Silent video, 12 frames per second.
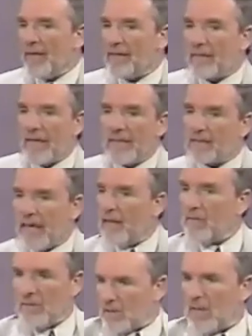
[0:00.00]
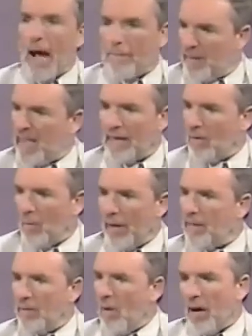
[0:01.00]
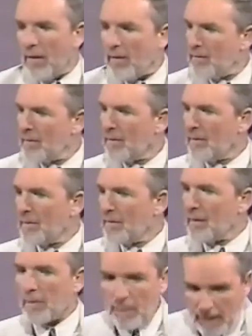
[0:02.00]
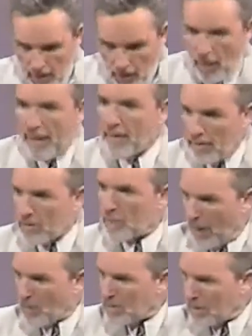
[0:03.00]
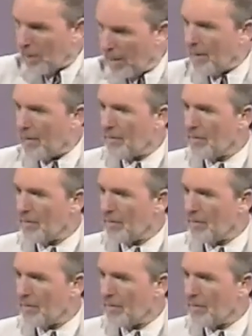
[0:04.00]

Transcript: Did they tell you stop being the way you are and be the way you're supposed to be?